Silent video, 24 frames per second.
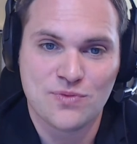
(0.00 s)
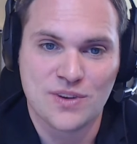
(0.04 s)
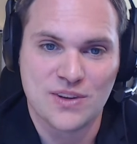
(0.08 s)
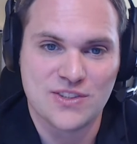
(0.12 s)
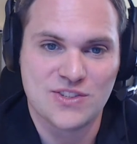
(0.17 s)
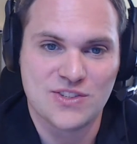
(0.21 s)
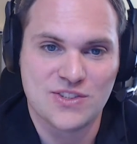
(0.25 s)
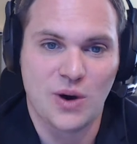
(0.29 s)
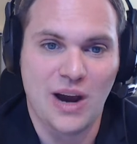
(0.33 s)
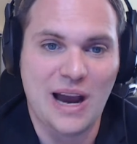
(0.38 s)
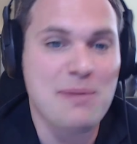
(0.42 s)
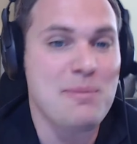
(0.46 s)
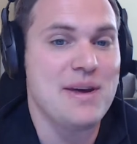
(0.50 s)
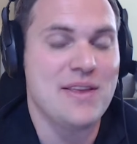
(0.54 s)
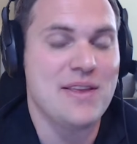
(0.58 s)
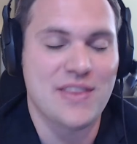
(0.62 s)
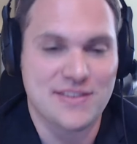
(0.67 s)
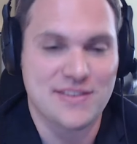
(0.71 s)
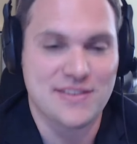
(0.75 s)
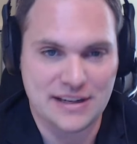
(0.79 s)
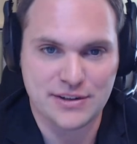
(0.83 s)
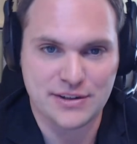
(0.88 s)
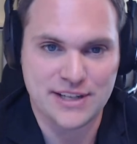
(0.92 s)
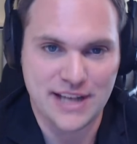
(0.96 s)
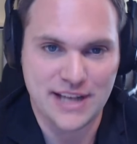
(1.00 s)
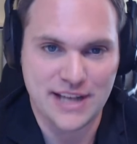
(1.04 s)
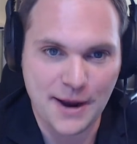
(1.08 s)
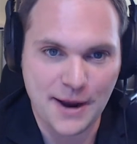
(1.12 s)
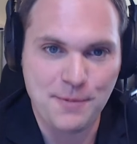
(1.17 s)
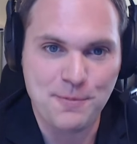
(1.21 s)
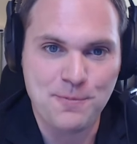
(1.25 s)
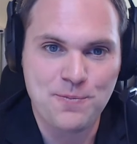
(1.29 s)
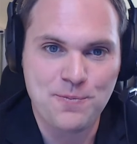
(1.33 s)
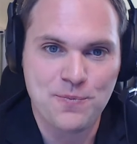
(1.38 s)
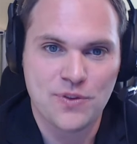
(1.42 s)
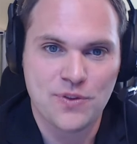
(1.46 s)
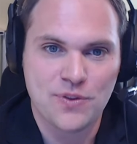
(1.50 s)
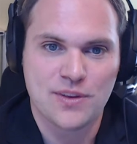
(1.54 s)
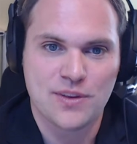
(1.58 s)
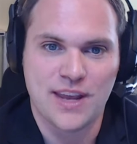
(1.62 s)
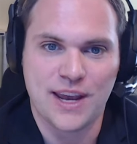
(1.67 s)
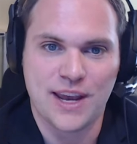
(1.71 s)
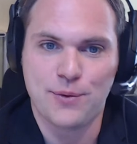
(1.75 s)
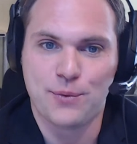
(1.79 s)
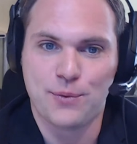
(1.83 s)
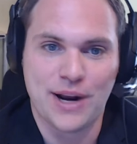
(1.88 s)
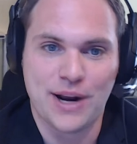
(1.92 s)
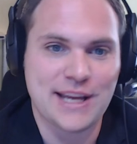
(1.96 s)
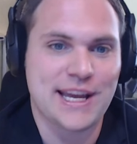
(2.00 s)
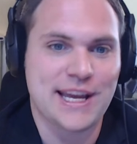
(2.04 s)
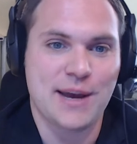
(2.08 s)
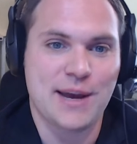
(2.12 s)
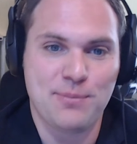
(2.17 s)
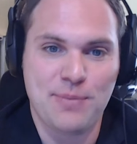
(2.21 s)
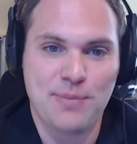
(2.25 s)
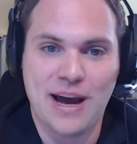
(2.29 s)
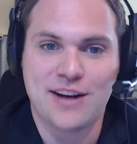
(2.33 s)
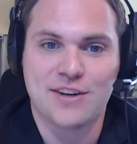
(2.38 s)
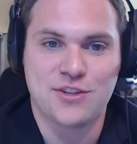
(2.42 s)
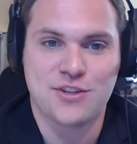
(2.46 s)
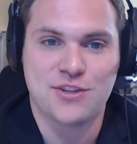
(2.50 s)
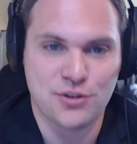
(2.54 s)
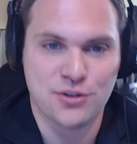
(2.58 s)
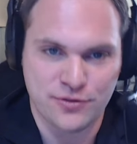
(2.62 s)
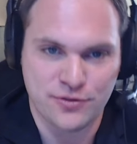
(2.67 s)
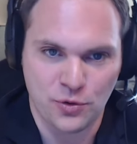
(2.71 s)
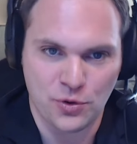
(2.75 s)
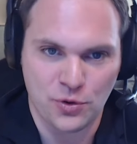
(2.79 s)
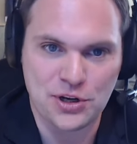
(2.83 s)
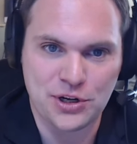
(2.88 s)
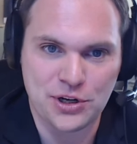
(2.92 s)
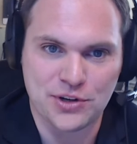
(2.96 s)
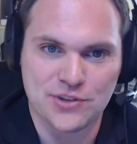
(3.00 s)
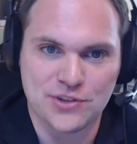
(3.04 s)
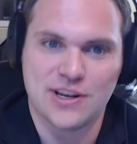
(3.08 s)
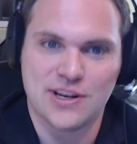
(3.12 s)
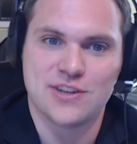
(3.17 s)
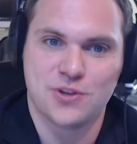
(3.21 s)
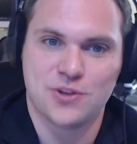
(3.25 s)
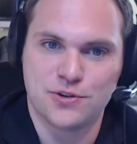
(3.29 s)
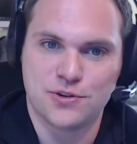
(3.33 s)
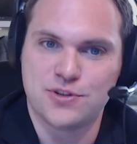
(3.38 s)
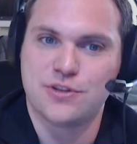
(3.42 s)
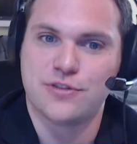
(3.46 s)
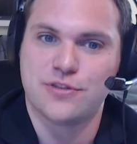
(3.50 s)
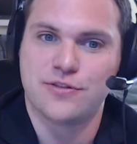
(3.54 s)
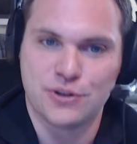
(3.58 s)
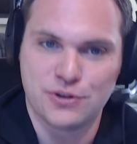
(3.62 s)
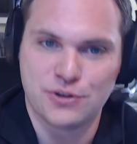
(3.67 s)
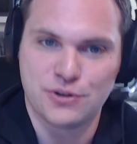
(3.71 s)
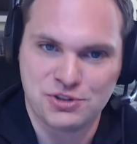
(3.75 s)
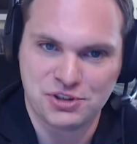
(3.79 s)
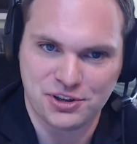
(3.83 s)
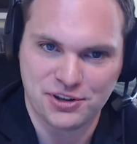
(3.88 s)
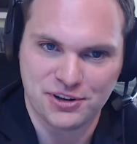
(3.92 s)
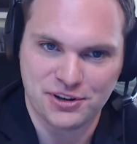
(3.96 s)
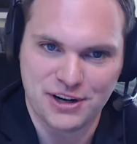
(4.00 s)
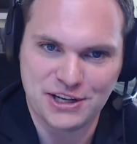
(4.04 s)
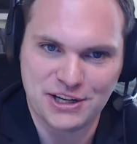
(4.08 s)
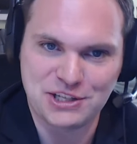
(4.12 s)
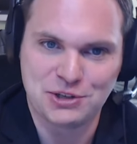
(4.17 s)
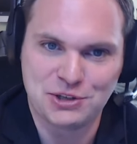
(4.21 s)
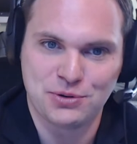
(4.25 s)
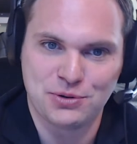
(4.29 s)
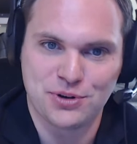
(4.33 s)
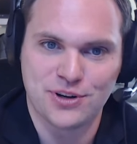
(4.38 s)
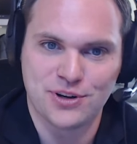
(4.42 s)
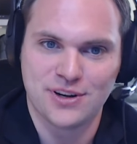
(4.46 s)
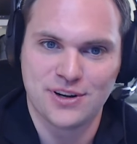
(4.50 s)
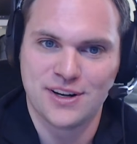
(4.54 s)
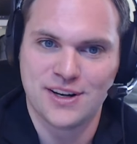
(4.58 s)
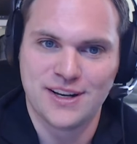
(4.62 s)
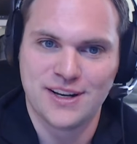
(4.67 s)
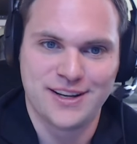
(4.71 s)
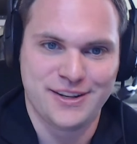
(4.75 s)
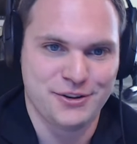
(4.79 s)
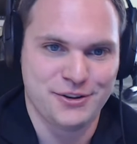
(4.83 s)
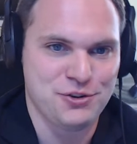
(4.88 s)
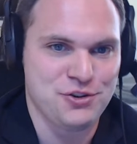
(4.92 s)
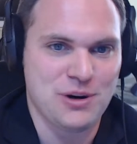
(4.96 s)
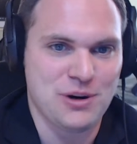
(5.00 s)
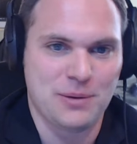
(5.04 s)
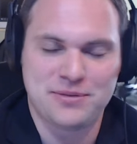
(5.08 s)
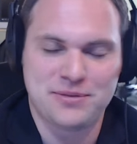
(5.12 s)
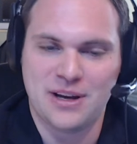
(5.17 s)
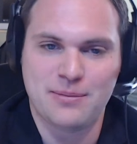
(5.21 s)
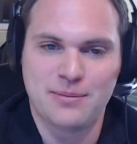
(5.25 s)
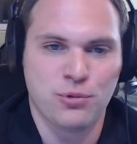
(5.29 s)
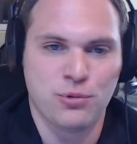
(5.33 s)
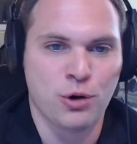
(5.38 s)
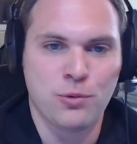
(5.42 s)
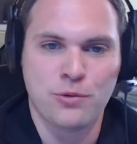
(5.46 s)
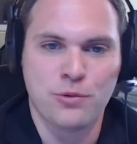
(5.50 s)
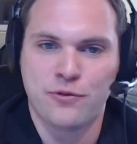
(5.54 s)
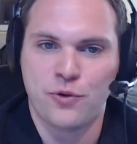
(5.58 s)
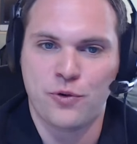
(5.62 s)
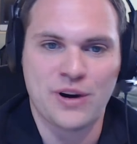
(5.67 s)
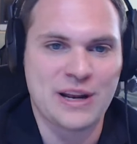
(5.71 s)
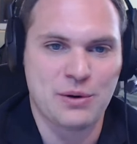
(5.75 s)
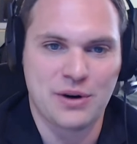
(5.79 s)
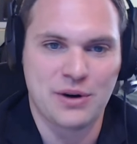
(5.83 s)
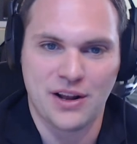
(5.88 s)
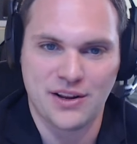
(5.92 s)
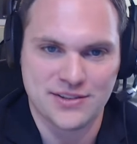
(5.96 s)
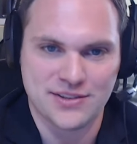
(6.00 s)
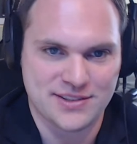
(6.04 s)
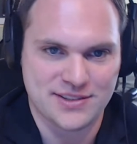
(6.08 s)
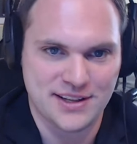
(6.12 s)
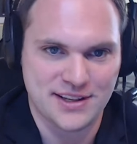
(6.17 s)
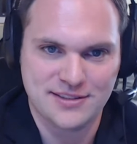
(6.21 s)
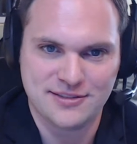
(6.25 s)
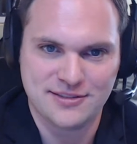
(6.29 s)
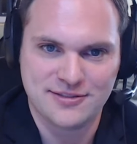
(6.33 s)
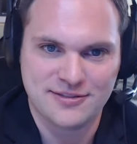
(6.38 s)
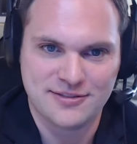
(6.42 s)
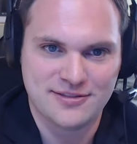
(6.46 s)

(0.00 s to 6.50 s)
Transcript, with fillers: So I'm in this every day. And when I came back to you four years, I showed you the future, and you were you jumped on board before anyone else did.